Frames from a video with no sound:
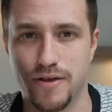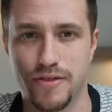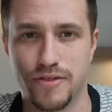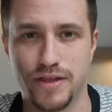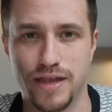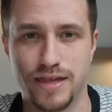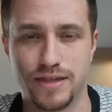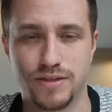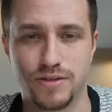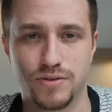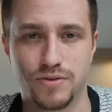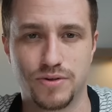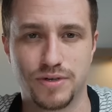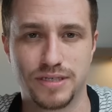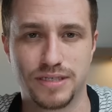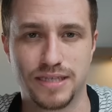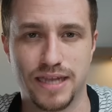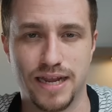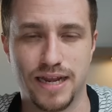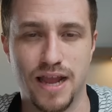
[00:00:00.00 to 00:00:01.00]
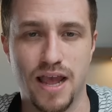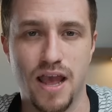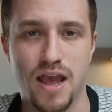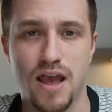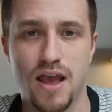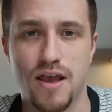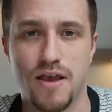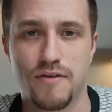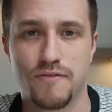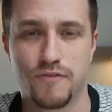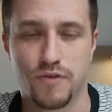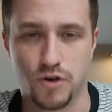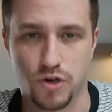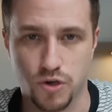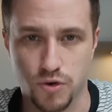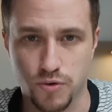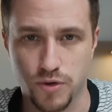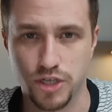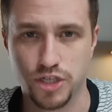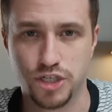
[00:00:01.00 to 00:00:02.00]
And the Lord is saying, for
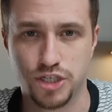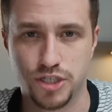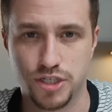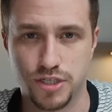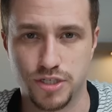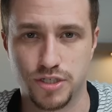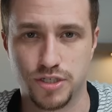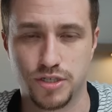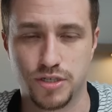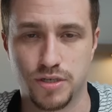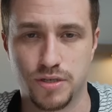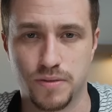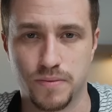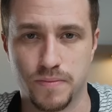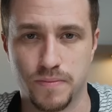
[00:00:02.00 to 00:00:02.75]
Christians